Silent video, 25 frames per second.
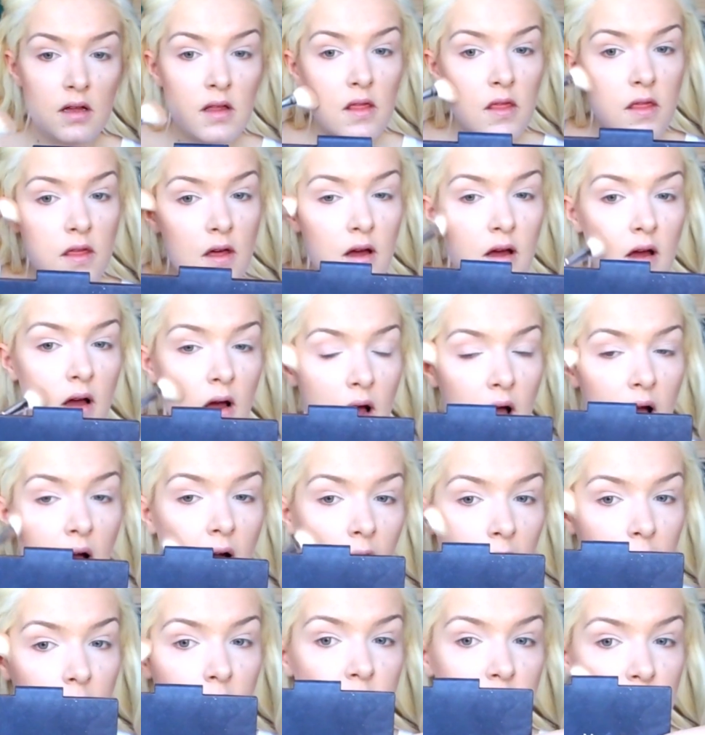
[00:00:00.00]
the
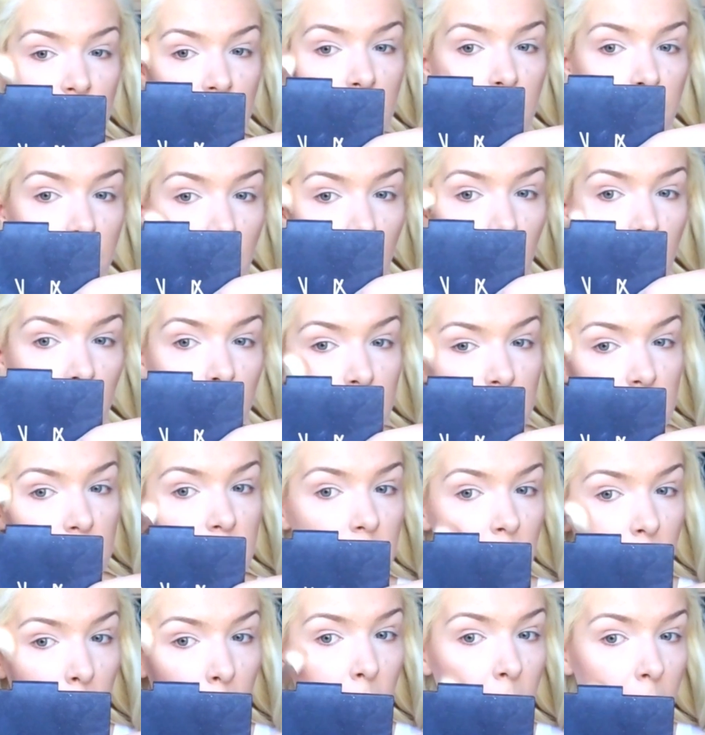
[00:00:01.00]
higher
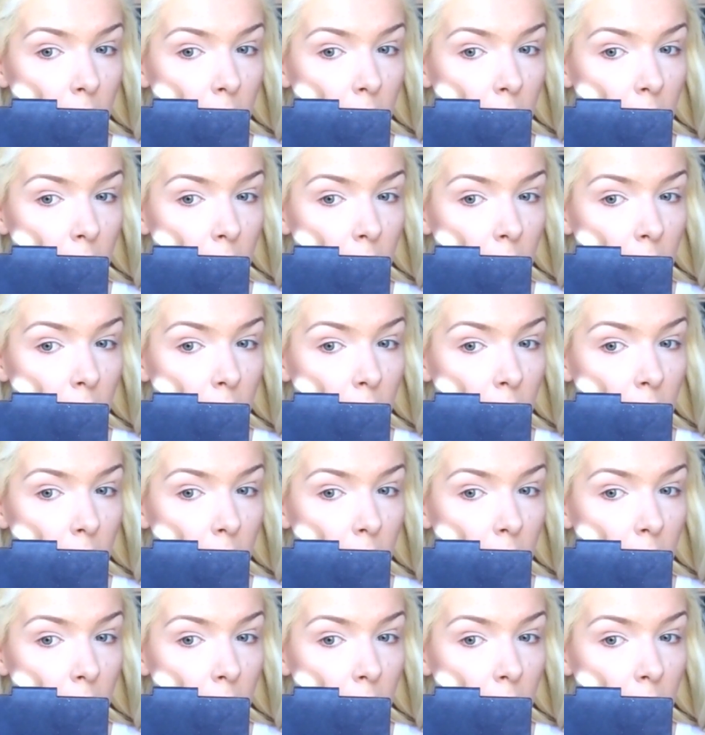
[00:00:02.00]
cheekbones